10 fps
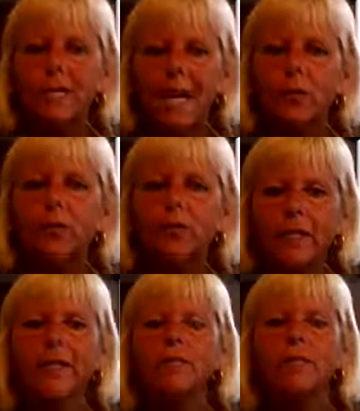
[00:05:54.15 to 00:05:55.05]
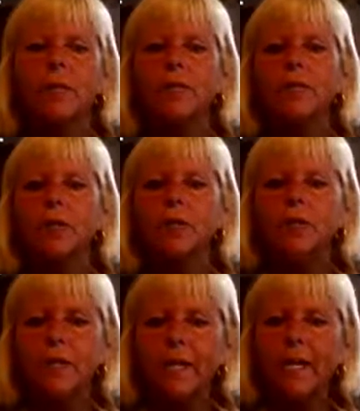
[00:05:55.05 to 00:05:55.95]
out of the kennel
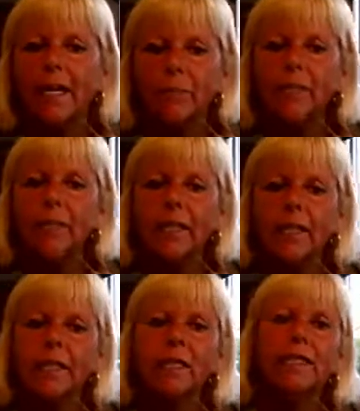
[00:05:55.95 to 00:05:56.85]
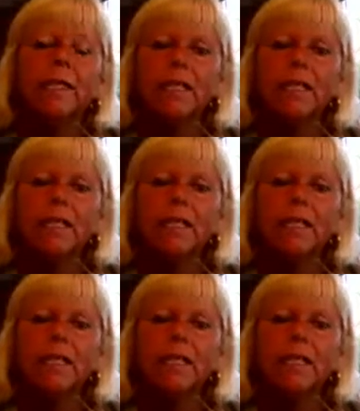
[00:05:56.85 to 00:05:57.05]
environment and you get them on a lead and you